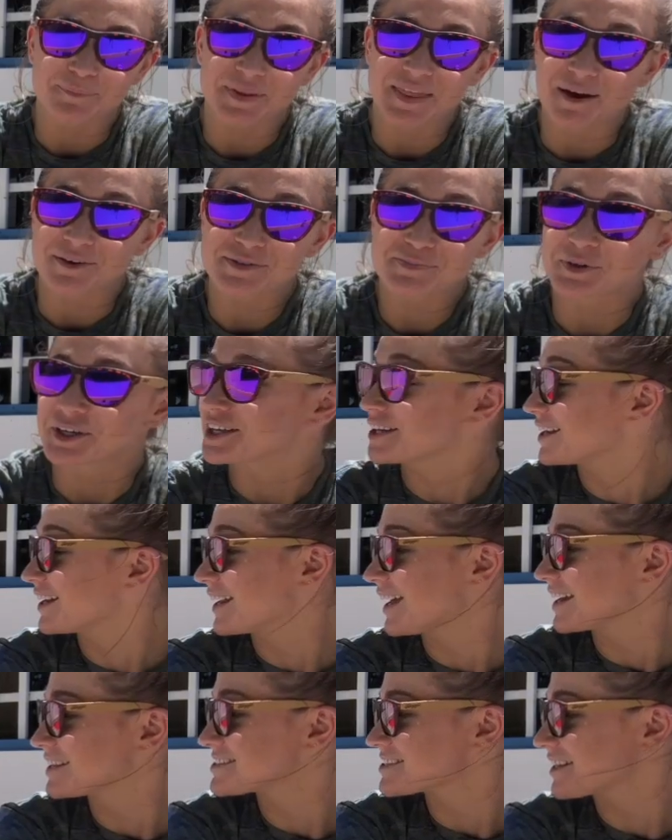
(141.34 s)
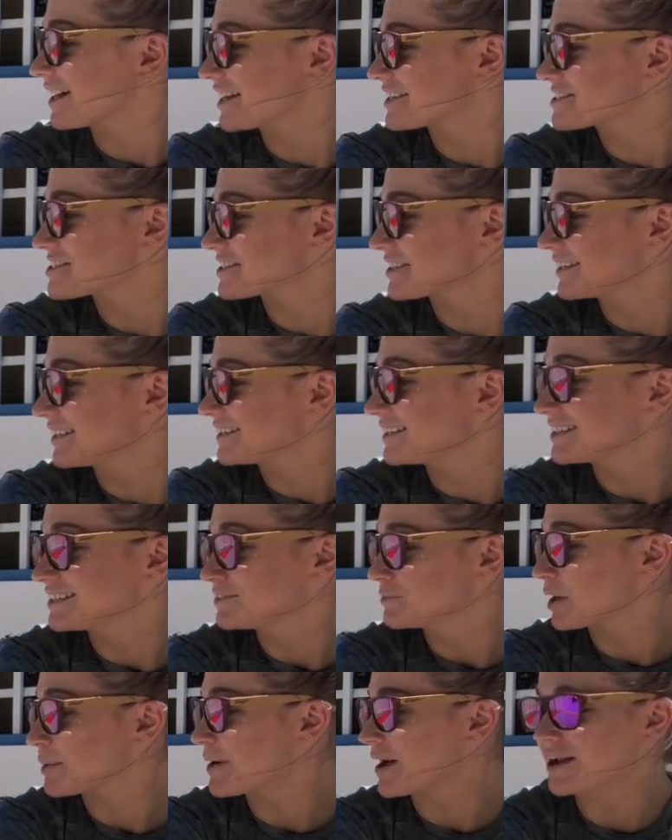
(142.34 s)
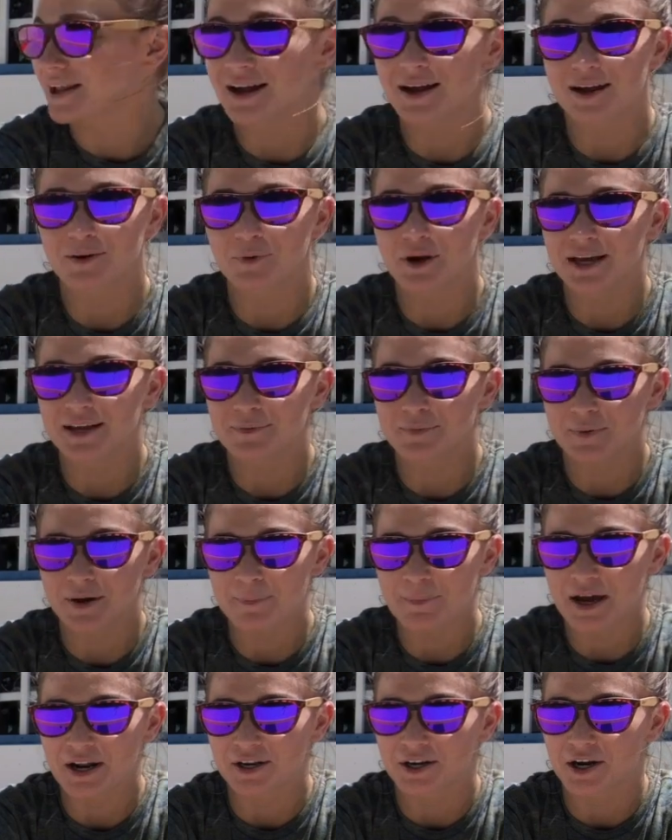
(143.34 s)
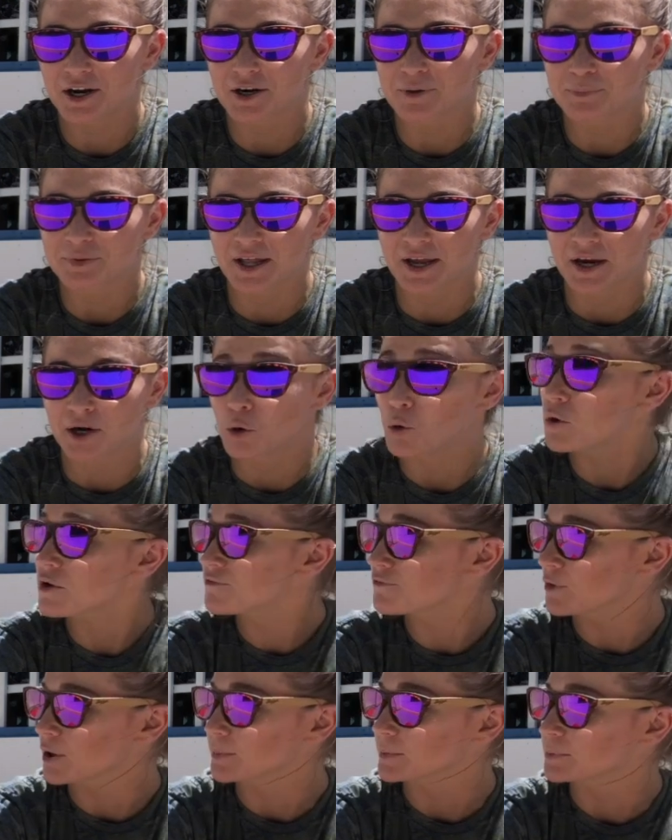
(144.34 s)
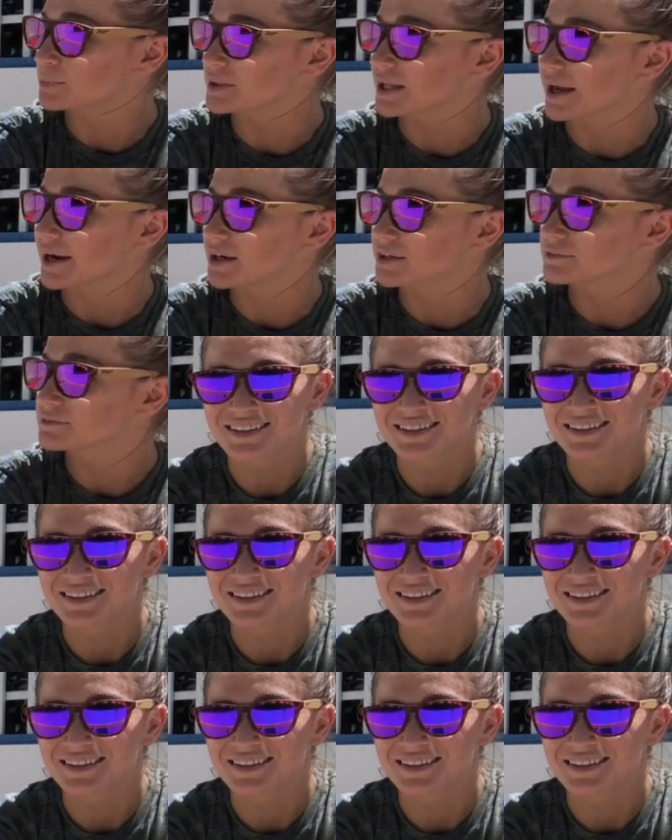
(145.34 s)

that was a pretty good answer, actually. What about a current player or former player?